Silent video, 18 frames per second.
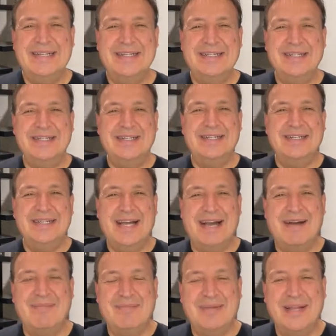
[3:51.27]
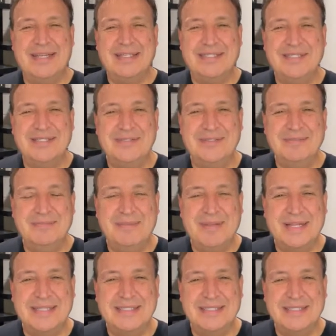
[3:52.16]
oh, God bless you.
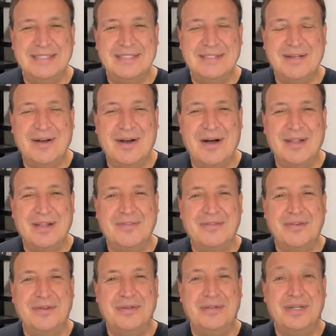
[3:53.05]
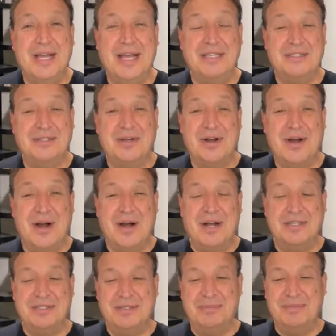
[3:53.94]
Blessings to all of you. You guys are
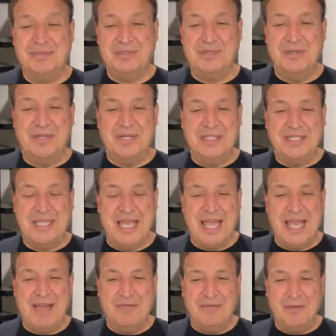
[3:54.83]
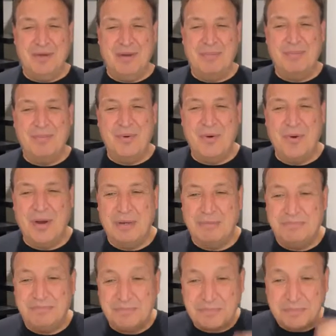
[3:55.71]
awesome. So good to have you on
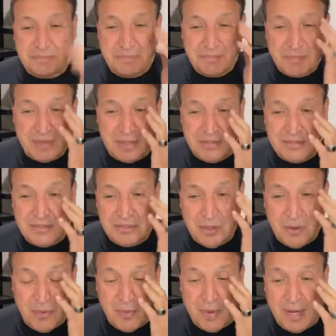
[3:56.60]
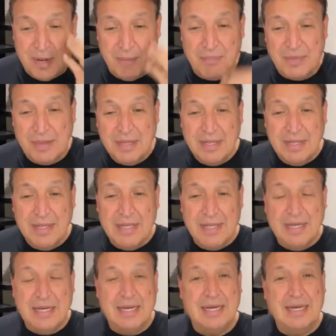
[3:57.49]
board. So
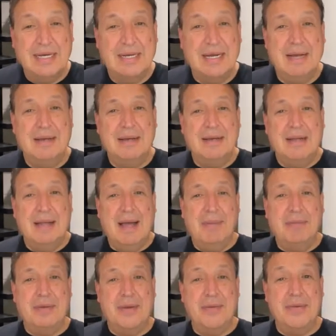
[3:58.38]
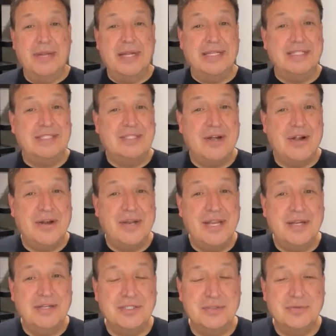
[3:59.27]
uh, uh, I'm getting ready to get started
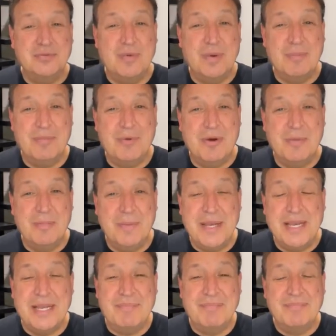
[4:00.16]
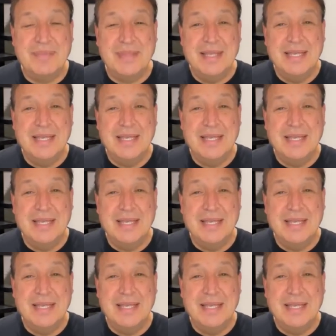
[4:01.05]
here just one more minute